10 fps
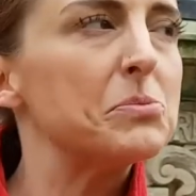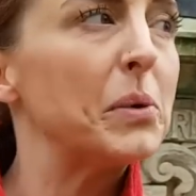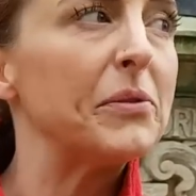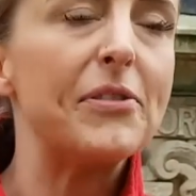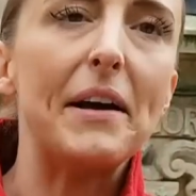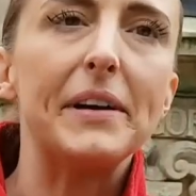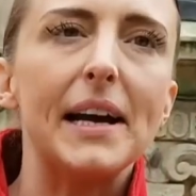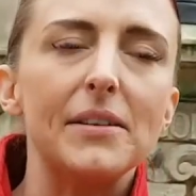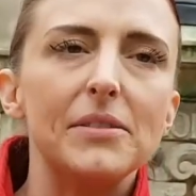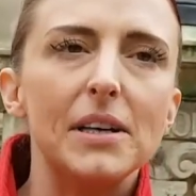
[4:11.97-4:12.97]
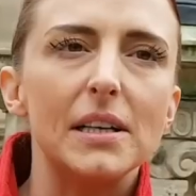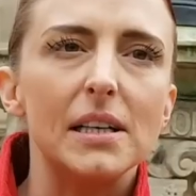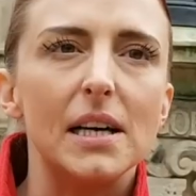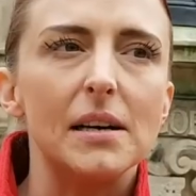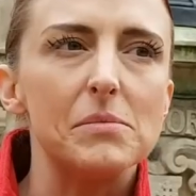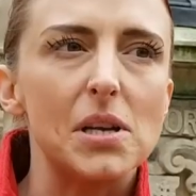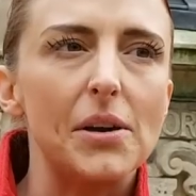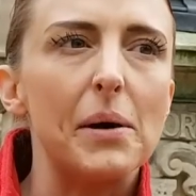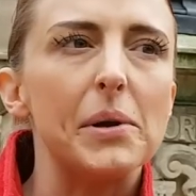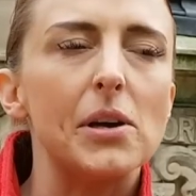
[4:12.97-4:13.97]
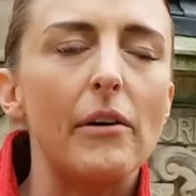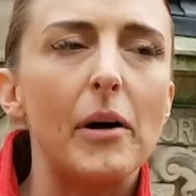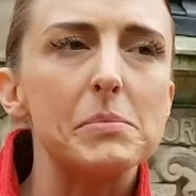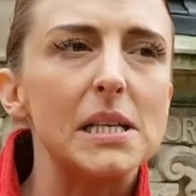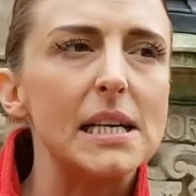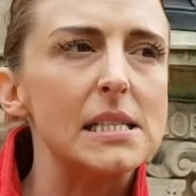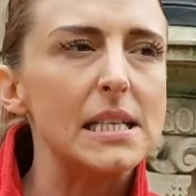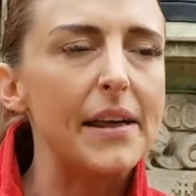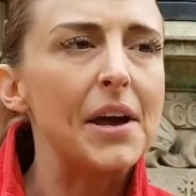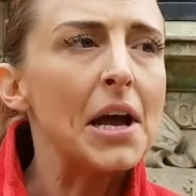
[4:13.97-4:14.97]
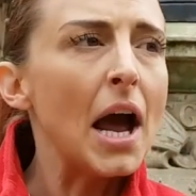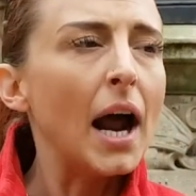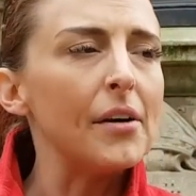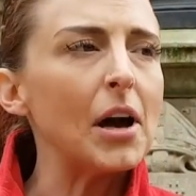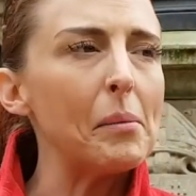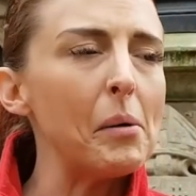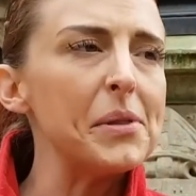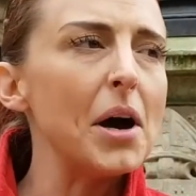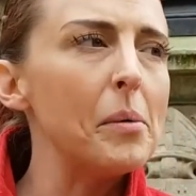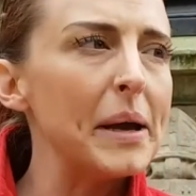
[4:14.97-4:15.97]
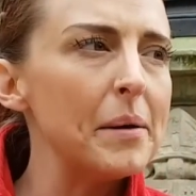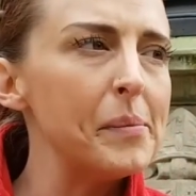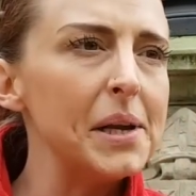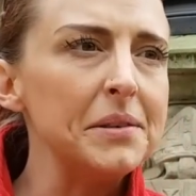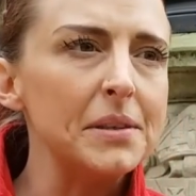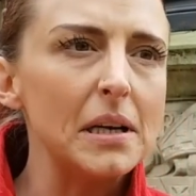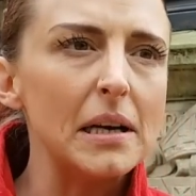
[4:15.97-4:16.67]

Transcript: Which we found out, and so yeah, we go up today together. And I've come up with RB Inman,